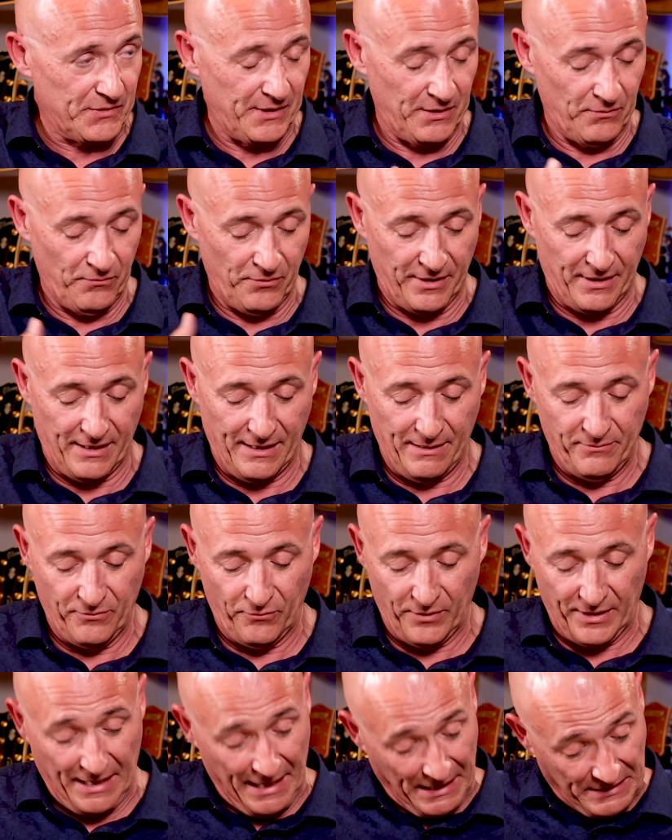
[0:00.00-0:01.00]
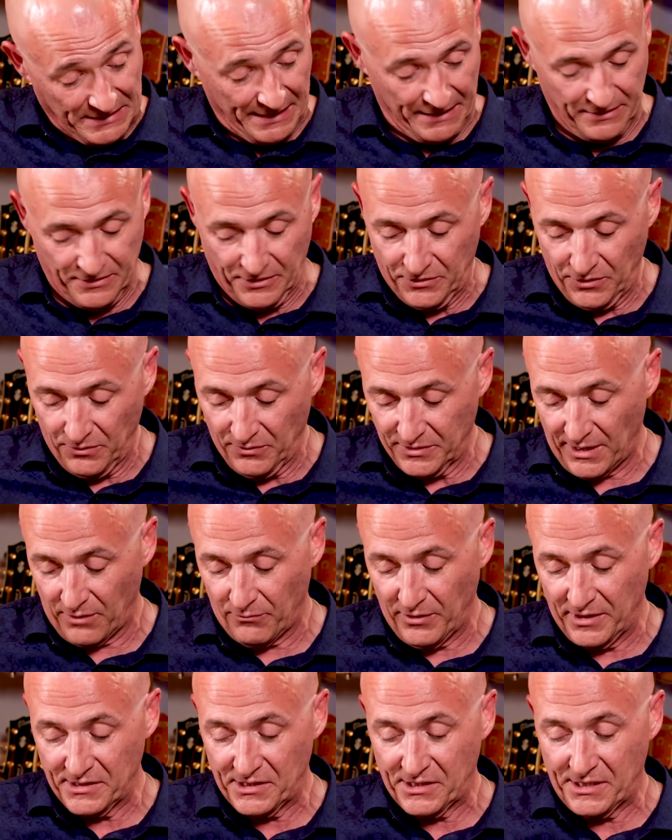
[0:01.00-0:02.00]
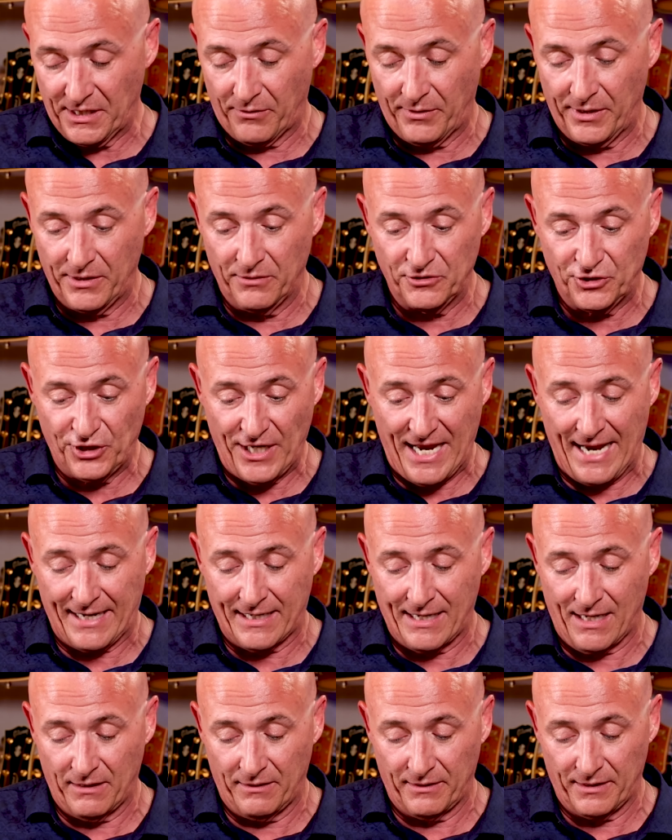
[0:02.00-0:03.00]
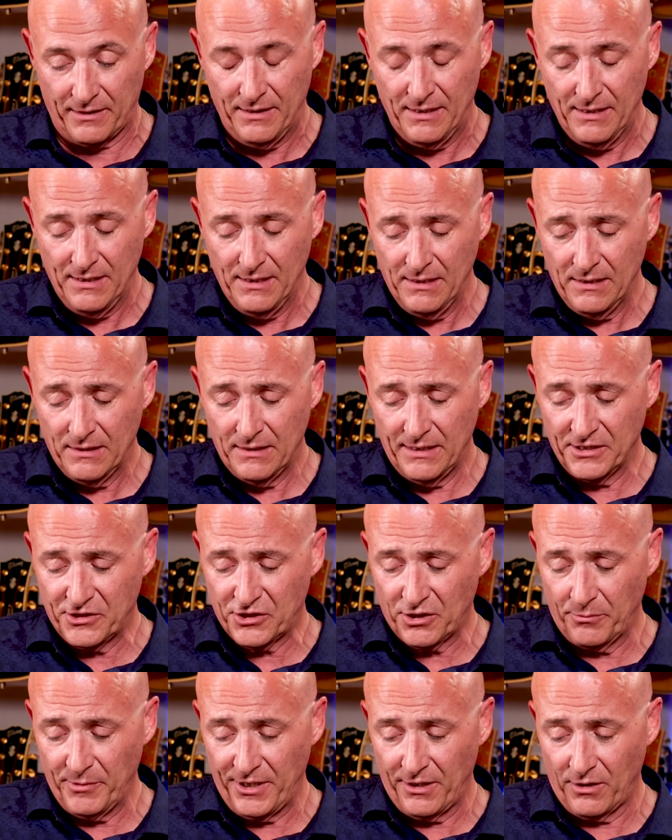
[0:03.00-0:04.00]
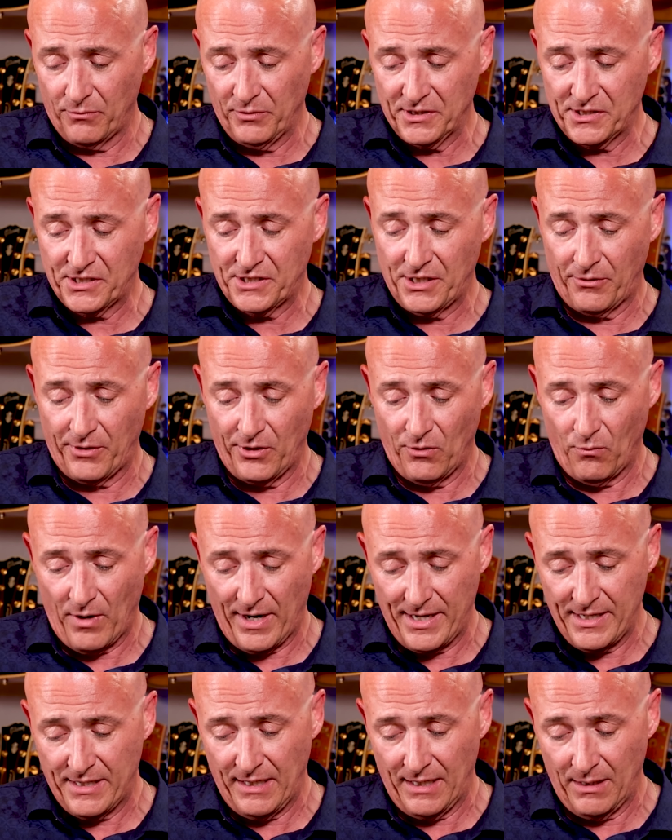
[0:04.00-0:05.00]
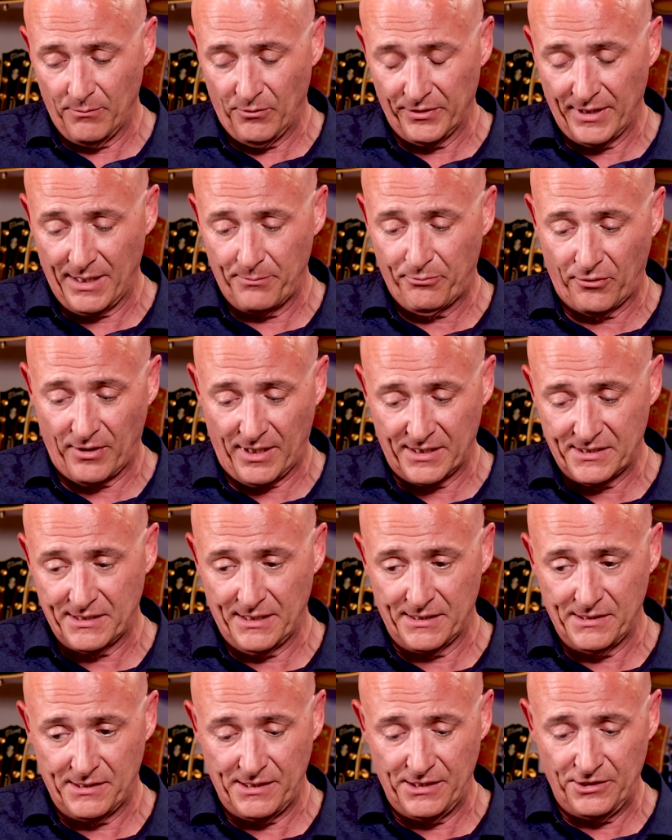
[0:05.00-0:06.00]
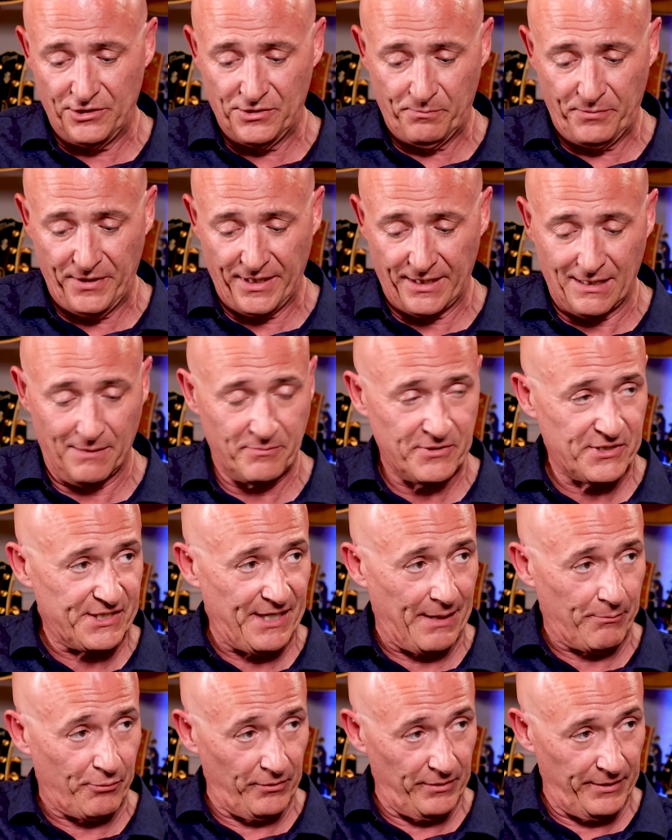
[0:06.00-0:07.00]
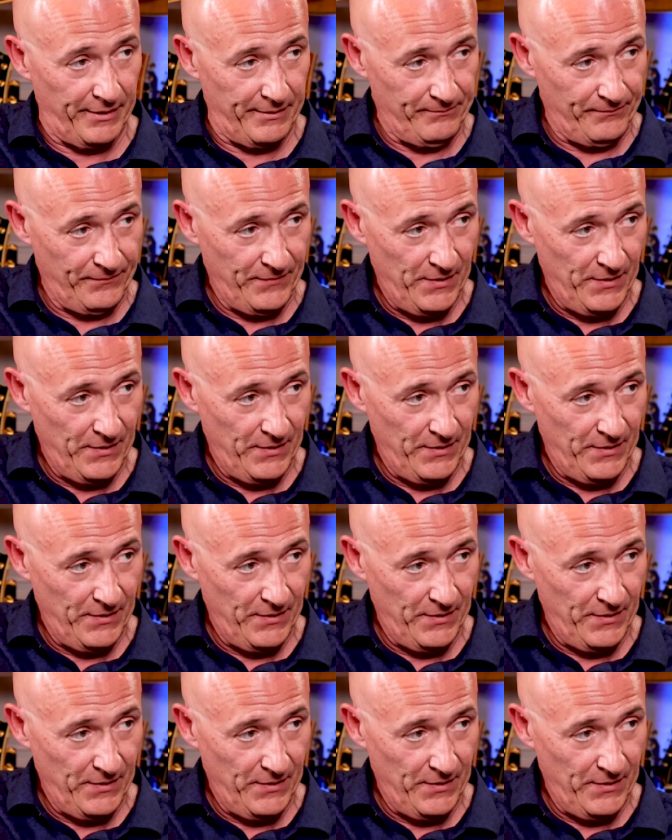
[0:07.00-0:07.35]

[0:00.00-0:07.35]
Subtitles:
And what I tend to do is I run a stereo jack out of the instrument here with a stereo Y cable, and I process each pickup separately.